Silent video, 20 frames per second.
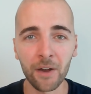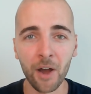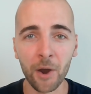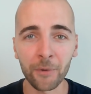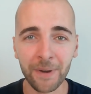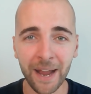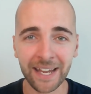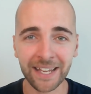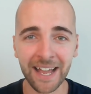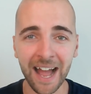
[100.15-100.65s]

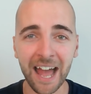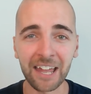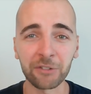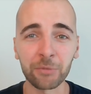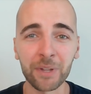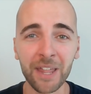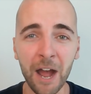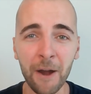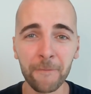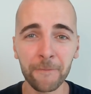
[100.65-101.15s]
All right,
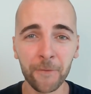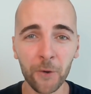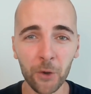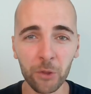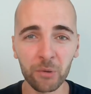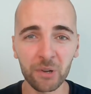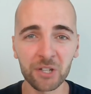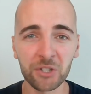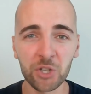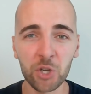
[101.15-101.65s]
guys, without
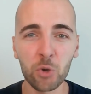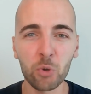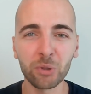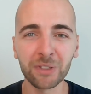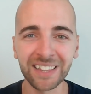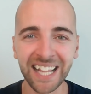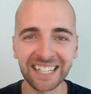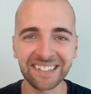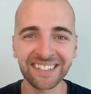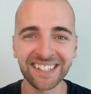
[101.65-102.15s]
further ado,
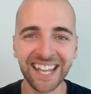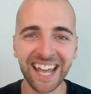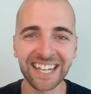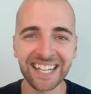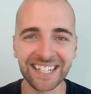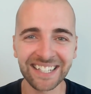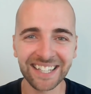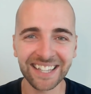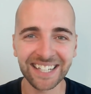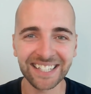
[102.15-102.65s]
let's
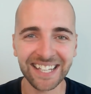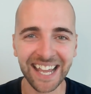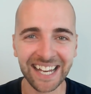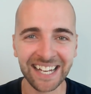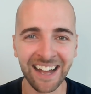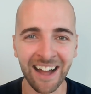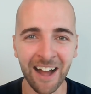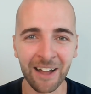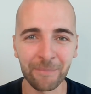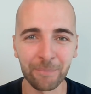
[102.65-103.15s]
get into the
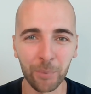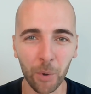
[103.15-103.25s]
data on